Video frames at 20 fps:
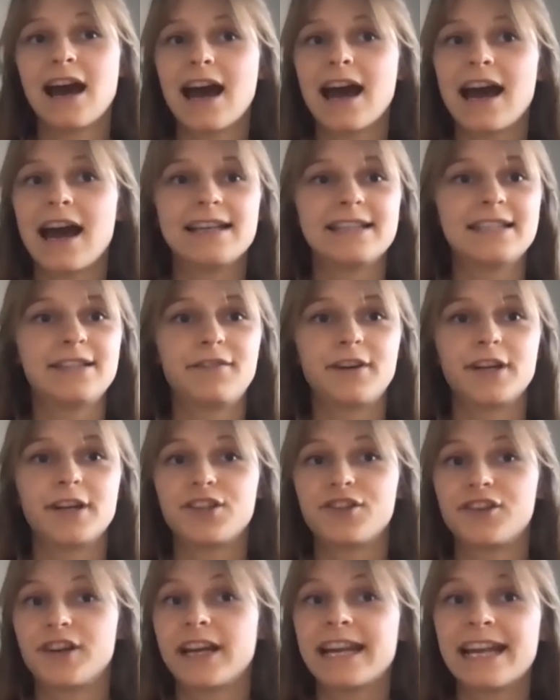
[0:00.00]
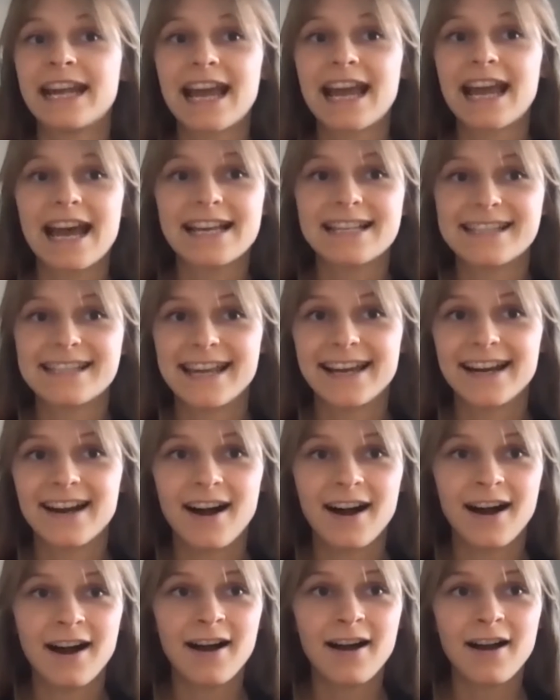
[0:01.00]
As frustrating as they
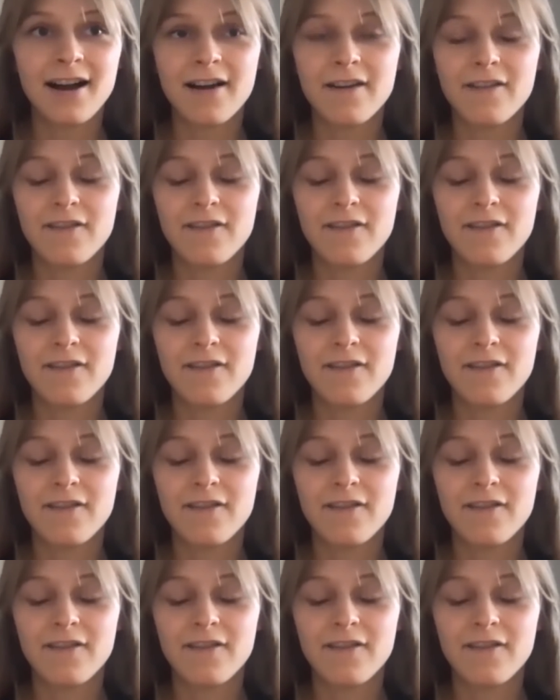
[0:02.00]
are,